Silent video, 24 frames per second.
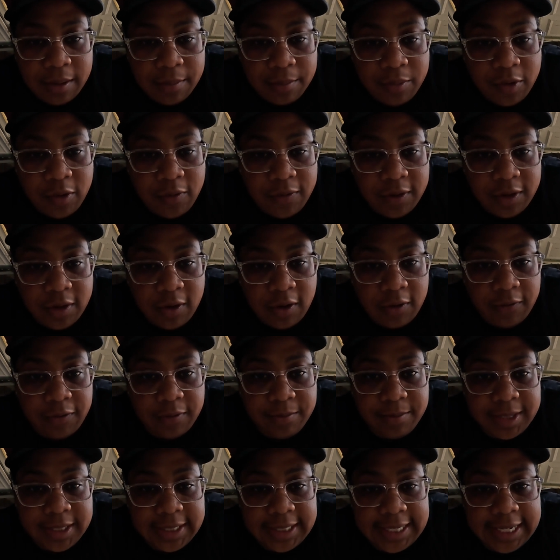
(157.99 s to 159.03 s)
Moving on
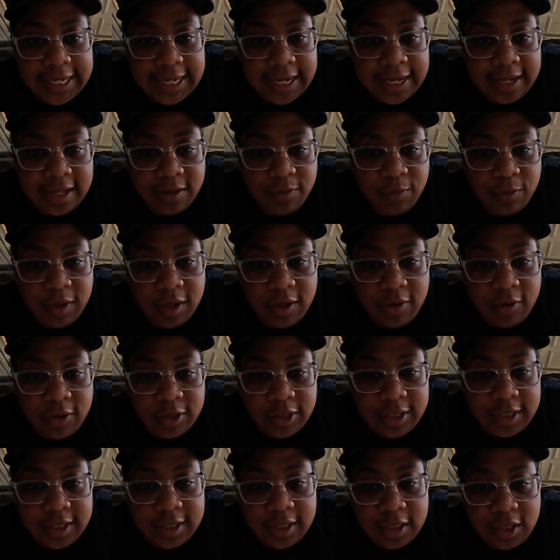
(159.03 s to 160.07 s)
from the 10th, we go
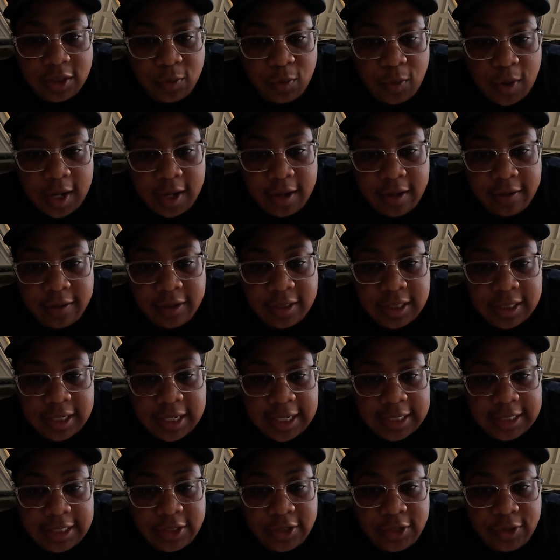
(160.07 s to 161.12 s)
into the 12th, so
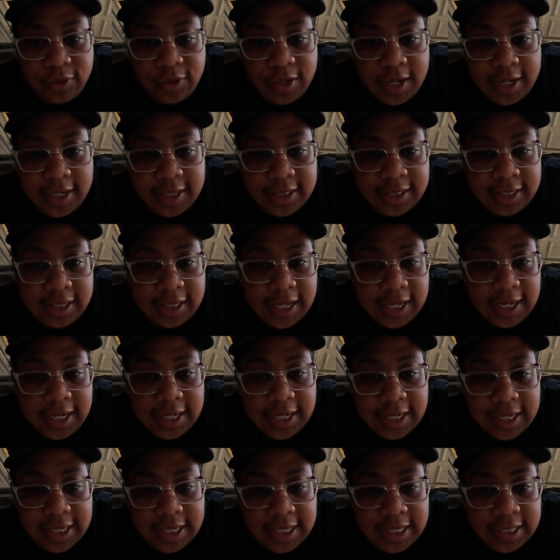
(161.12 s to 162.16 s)
that's 2 days
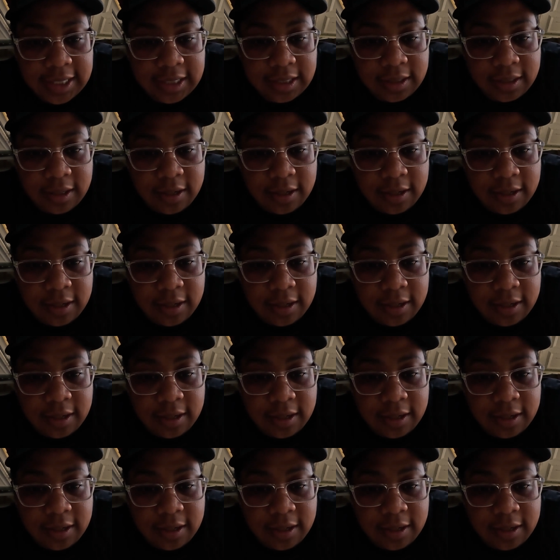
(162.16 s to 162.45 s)
later.